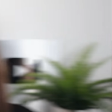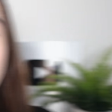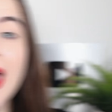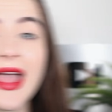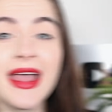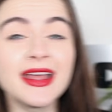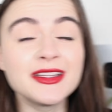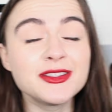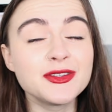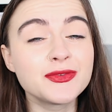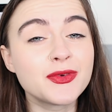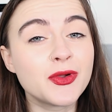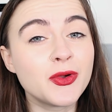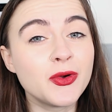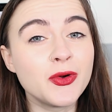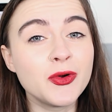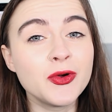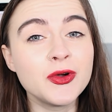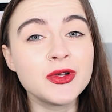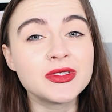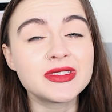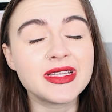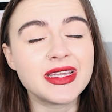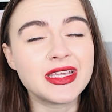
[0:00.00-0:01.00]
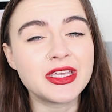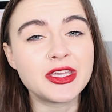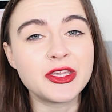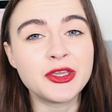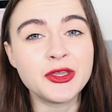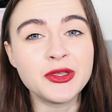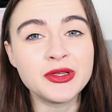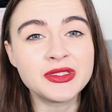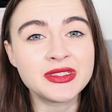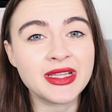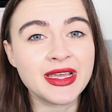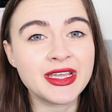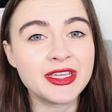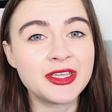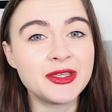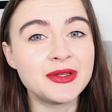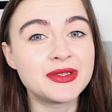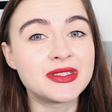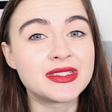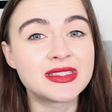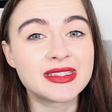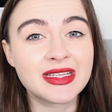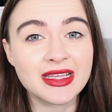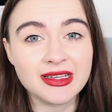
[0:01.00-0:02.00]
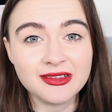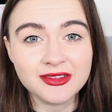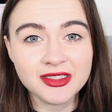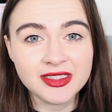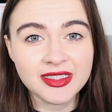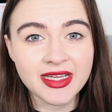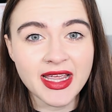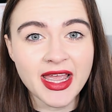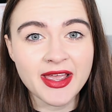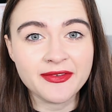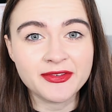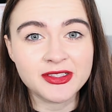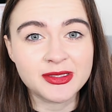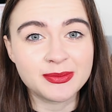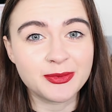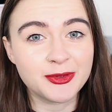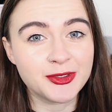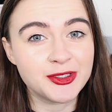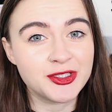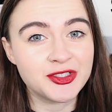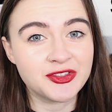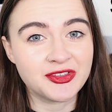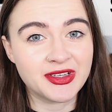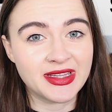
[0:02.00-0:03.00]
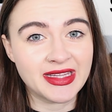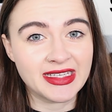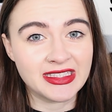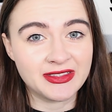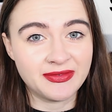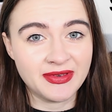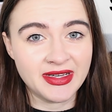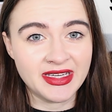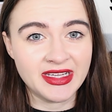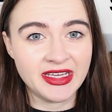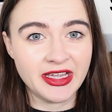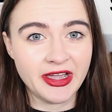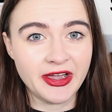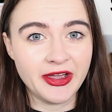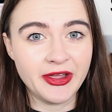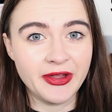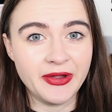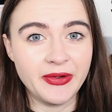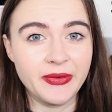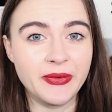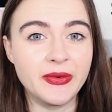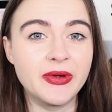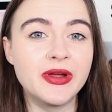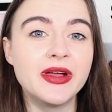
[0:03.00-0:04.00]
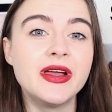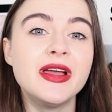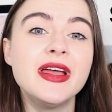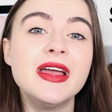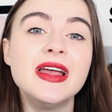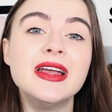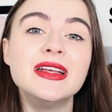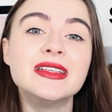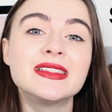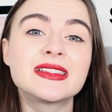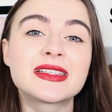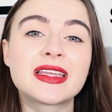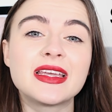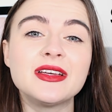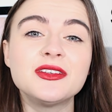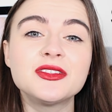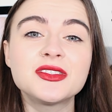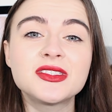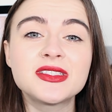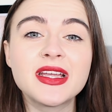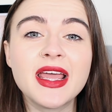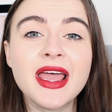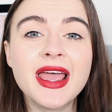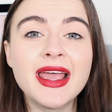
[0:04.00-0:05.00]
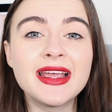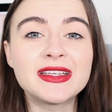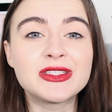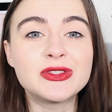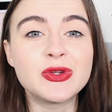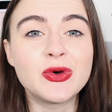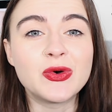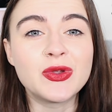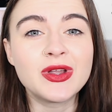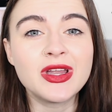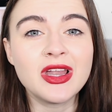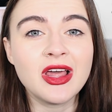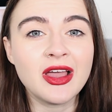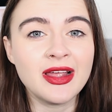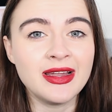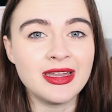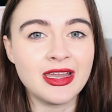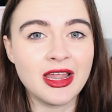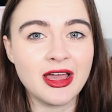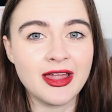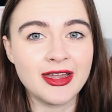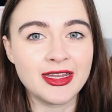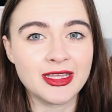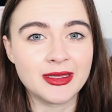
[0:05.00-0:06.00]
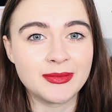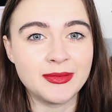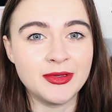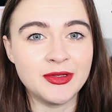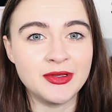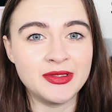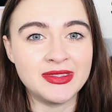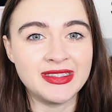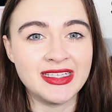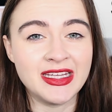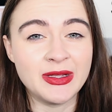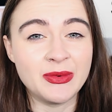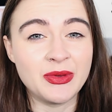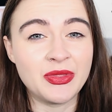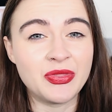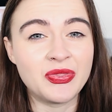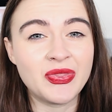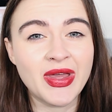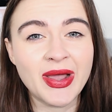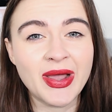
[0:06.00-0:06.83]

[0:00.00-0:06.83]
And of course, a huge thank you to Skillshare for sponsoring this video. Skillshare is an online learning community with